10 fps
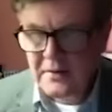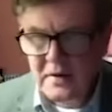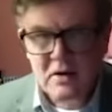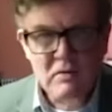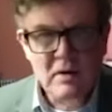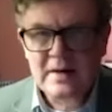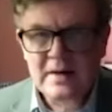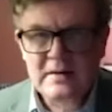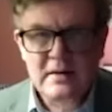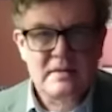I think you're
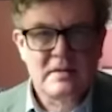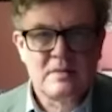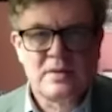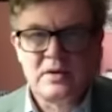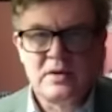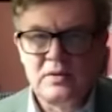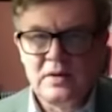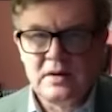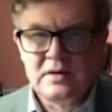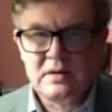right. It is taboo
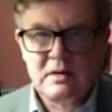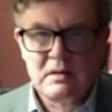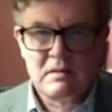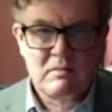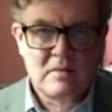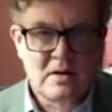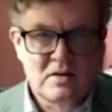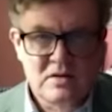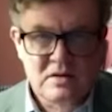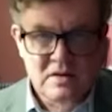that
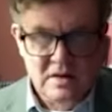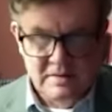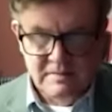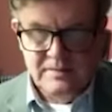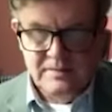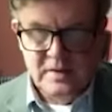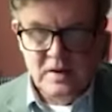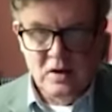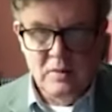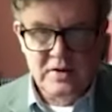most
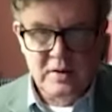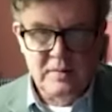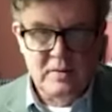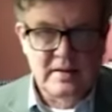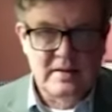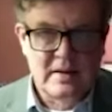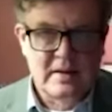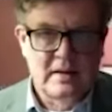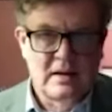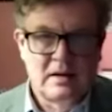lobbies
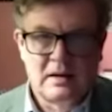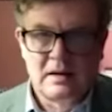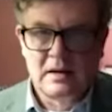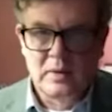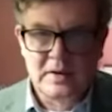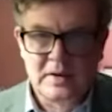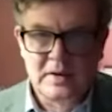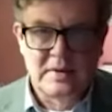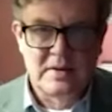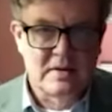operating at
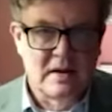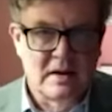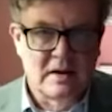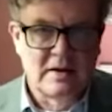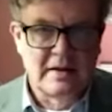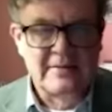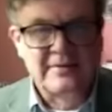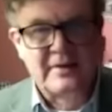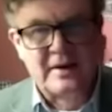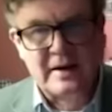Westminster are
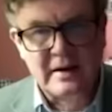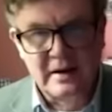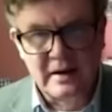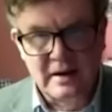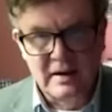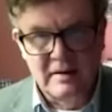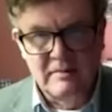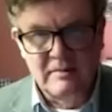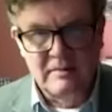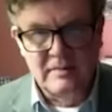gleefully
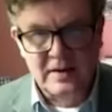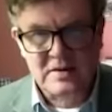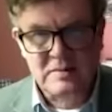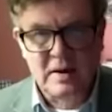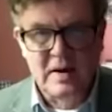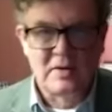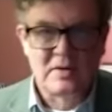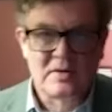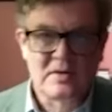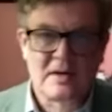
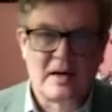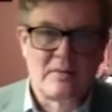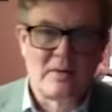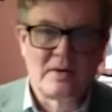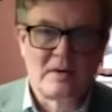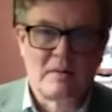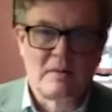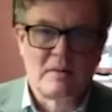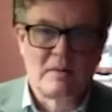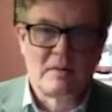exposed and written
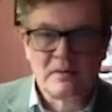about.